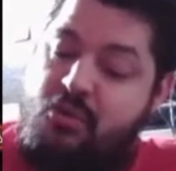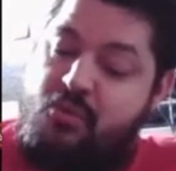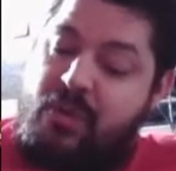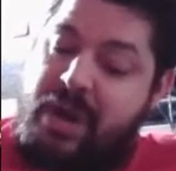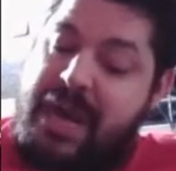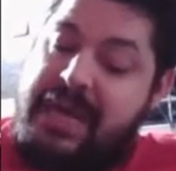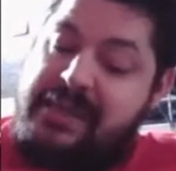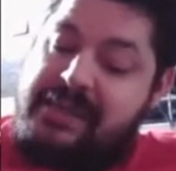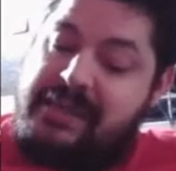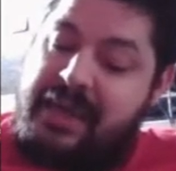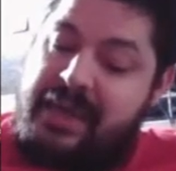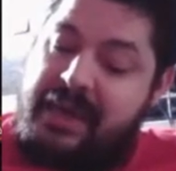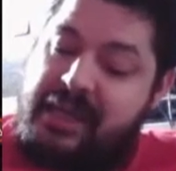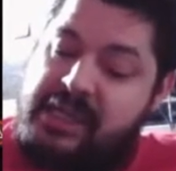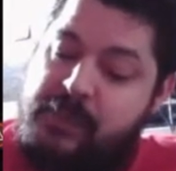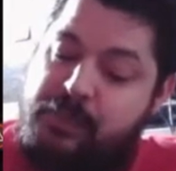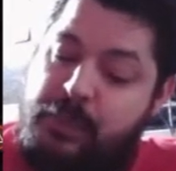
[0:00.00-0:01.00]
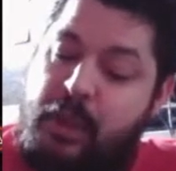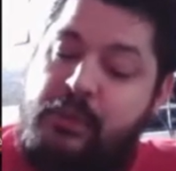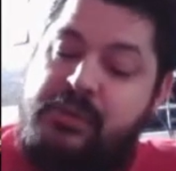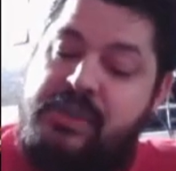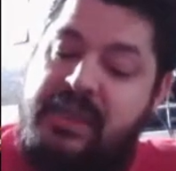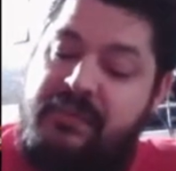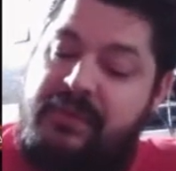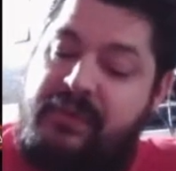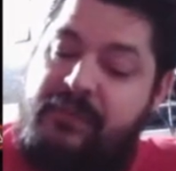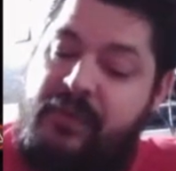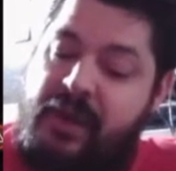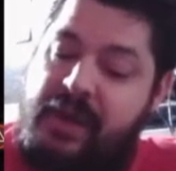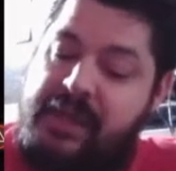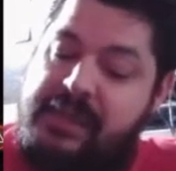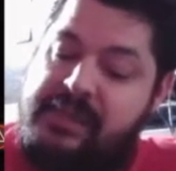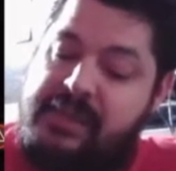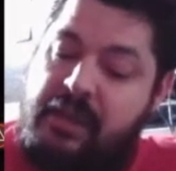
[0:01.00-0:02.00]
Create an explosive
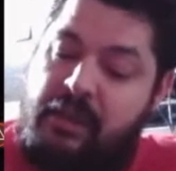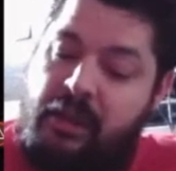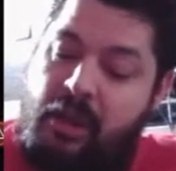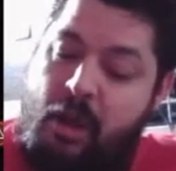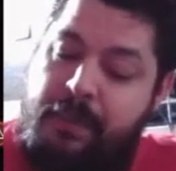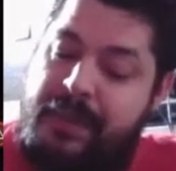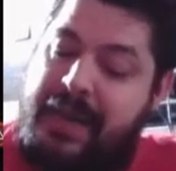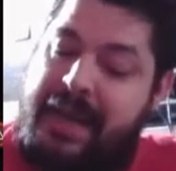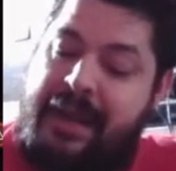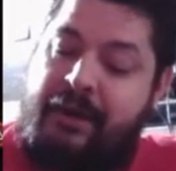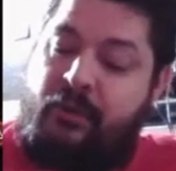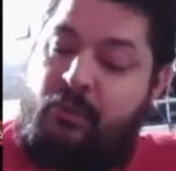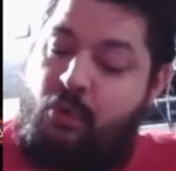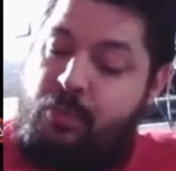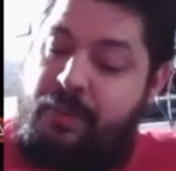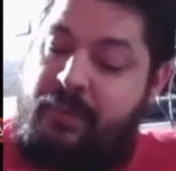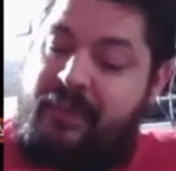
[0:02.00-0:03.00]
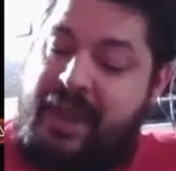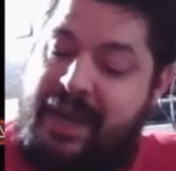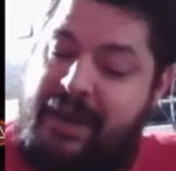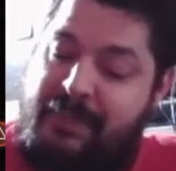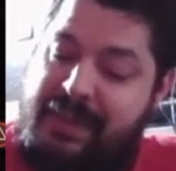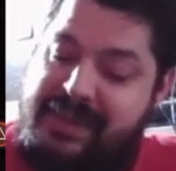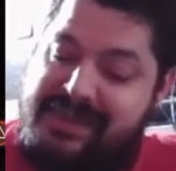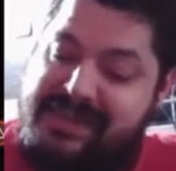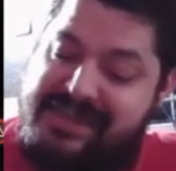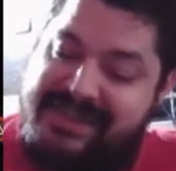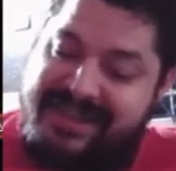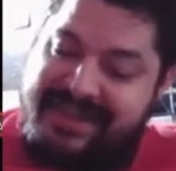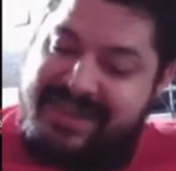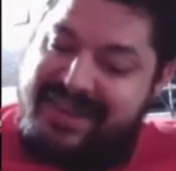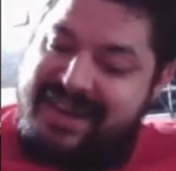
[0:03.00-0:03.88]
device, lob it at a group of enemies.